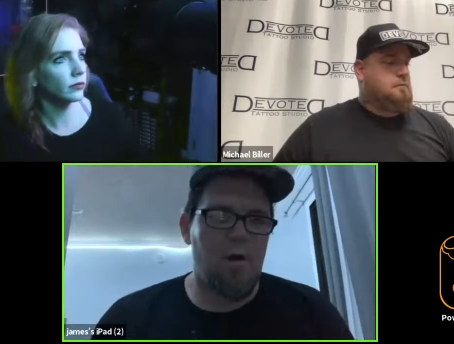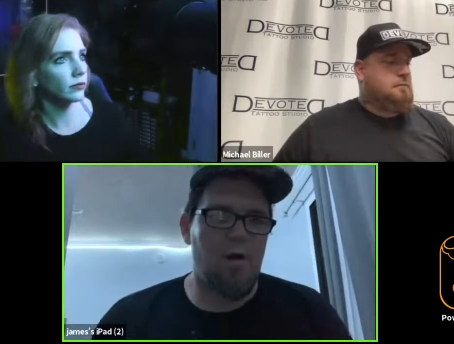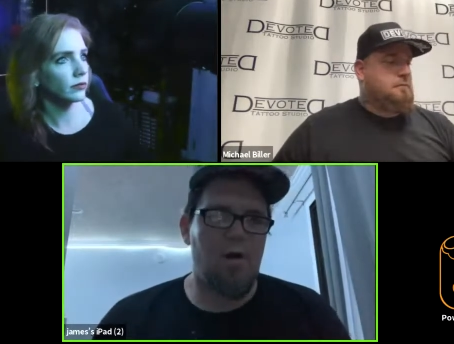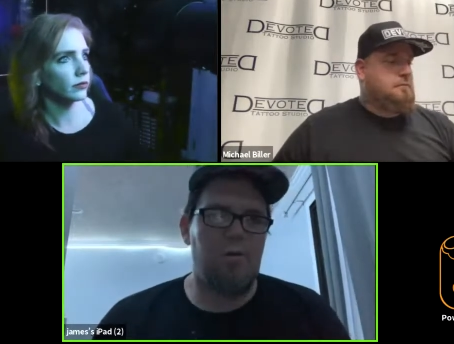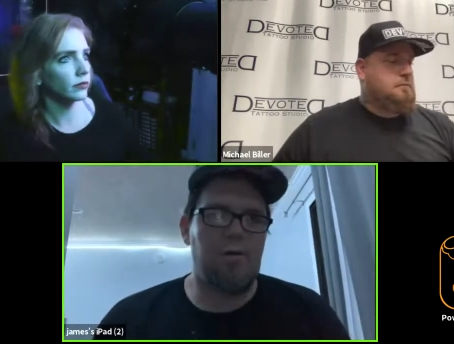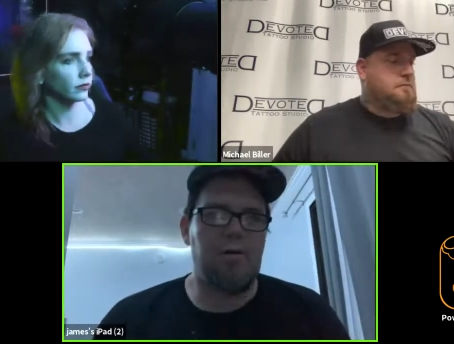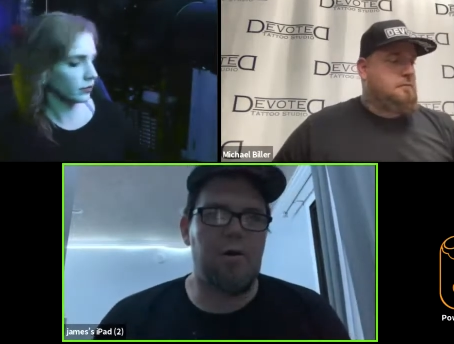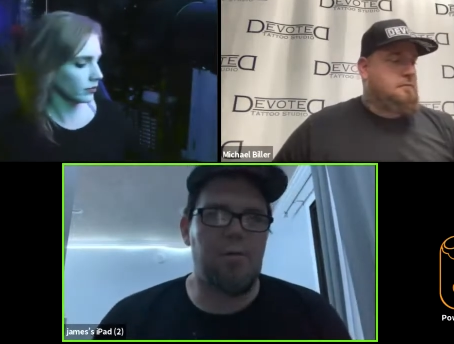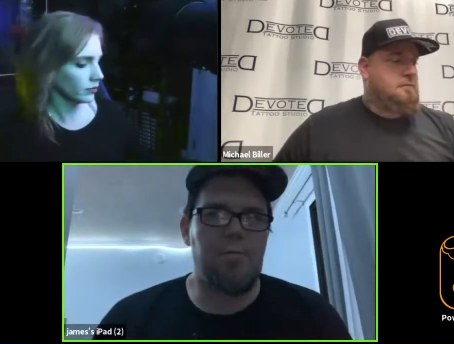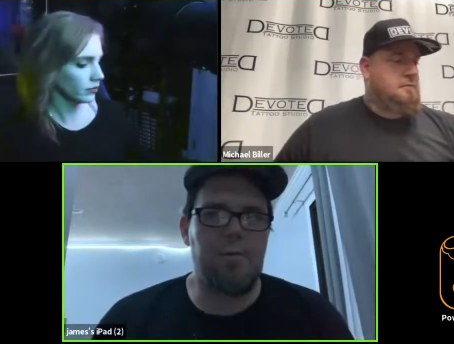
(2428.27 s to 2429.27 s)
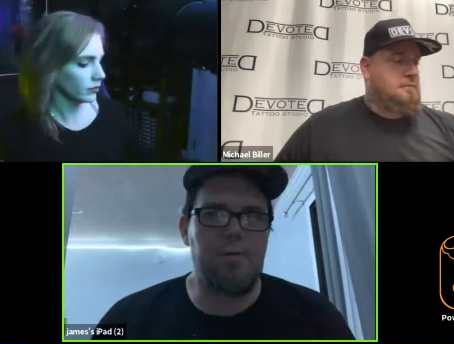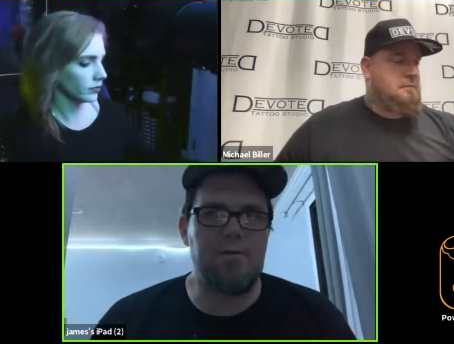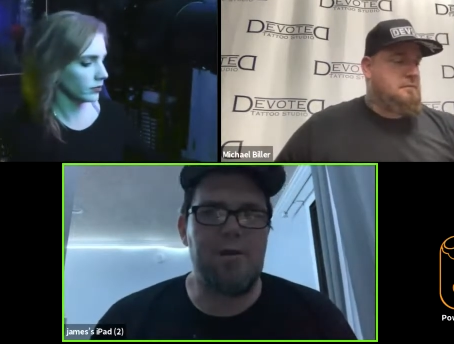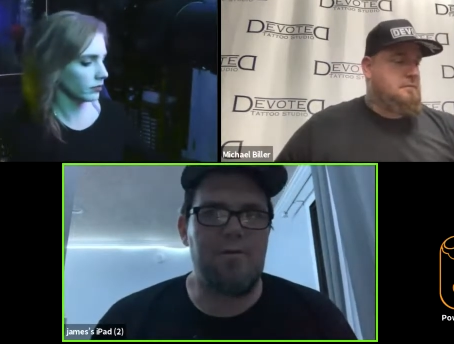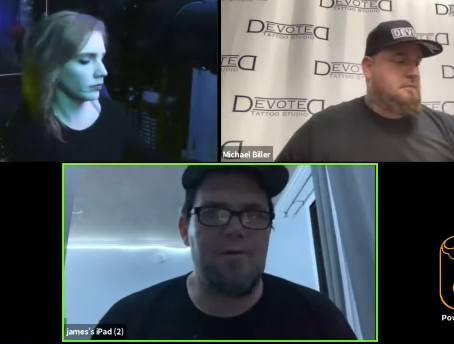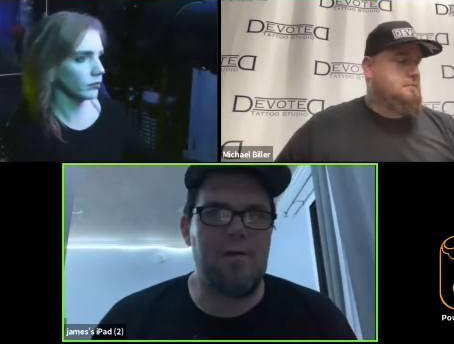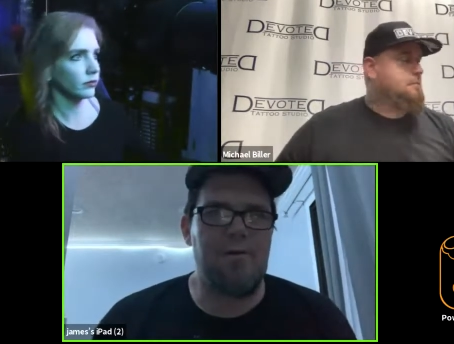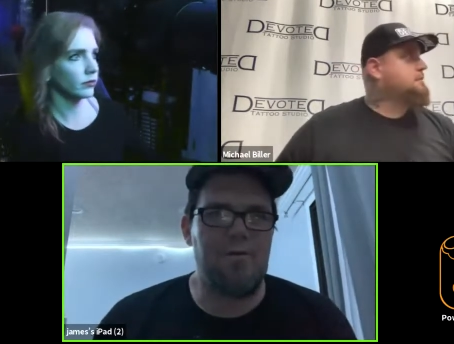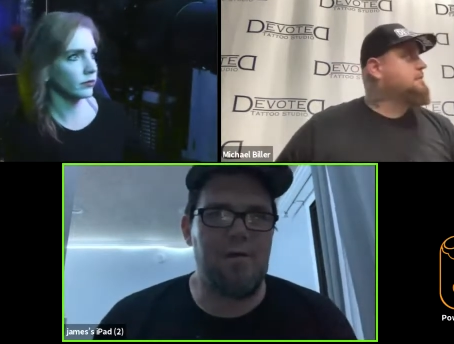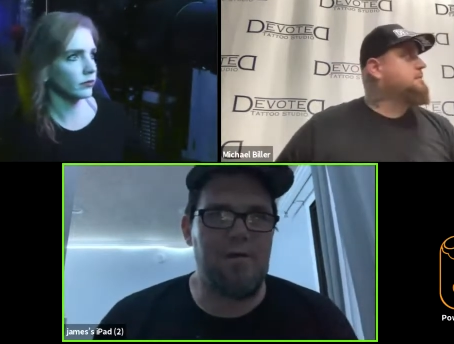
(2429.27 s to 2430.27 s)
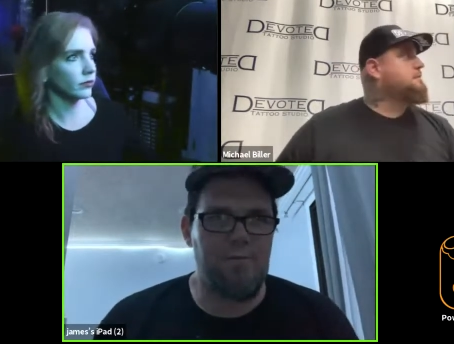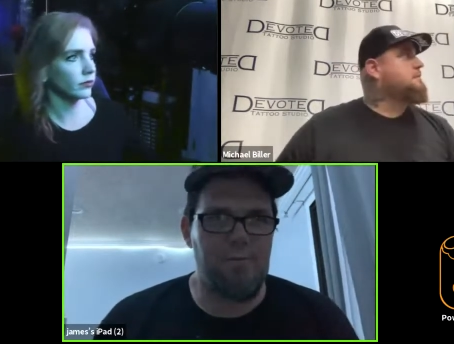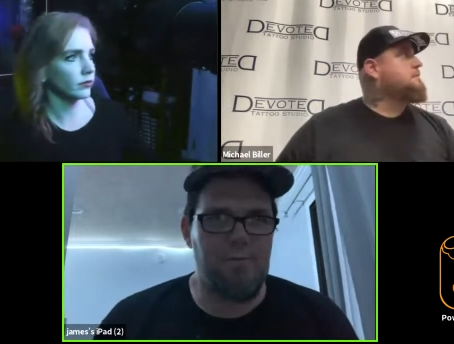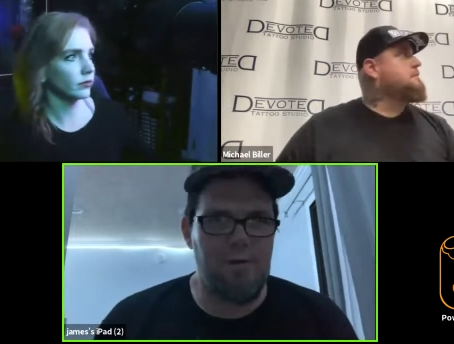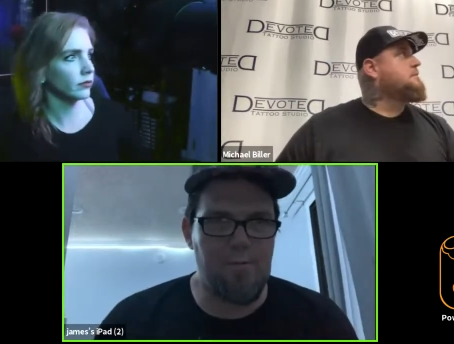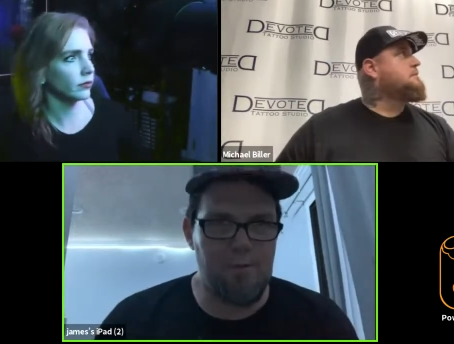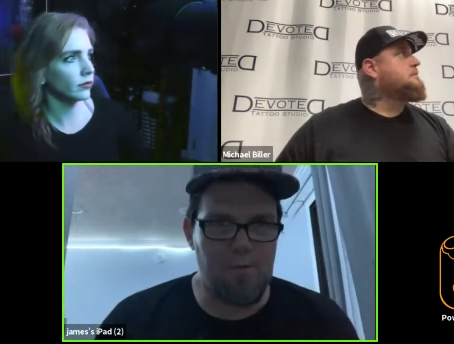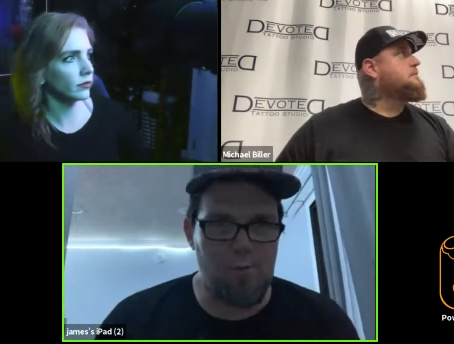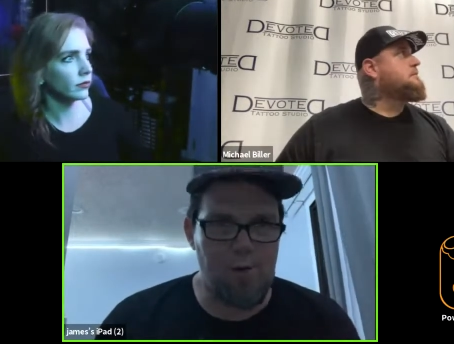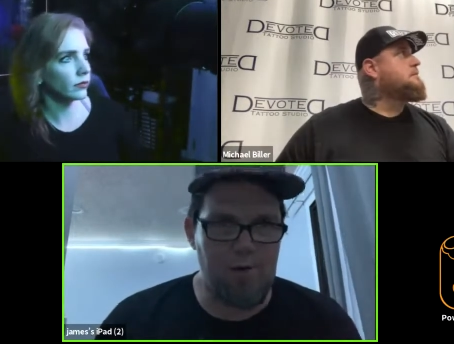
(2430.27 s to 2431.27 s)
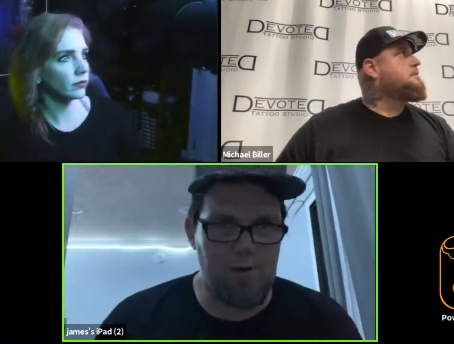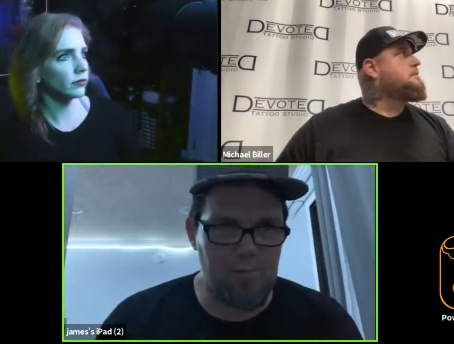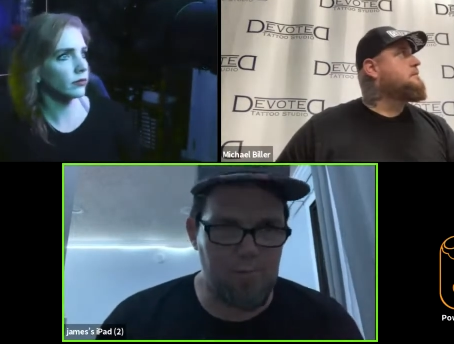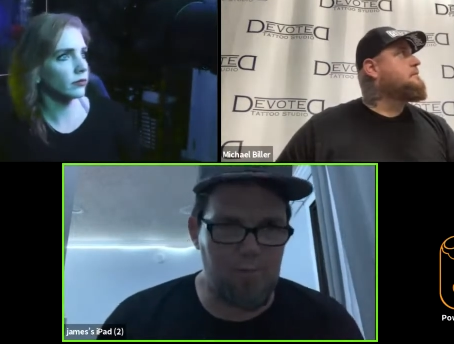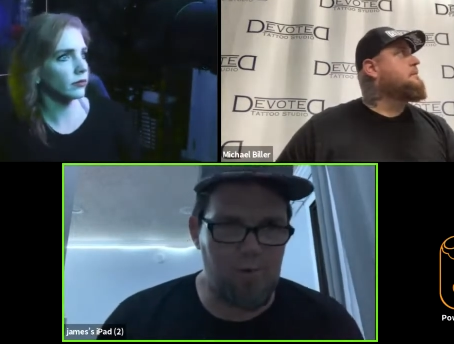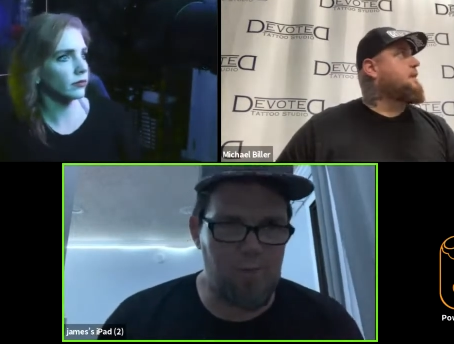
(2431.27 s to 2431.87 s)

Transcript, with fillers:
Speaker 1: all the colored pigments have have have a, a bit of white in them for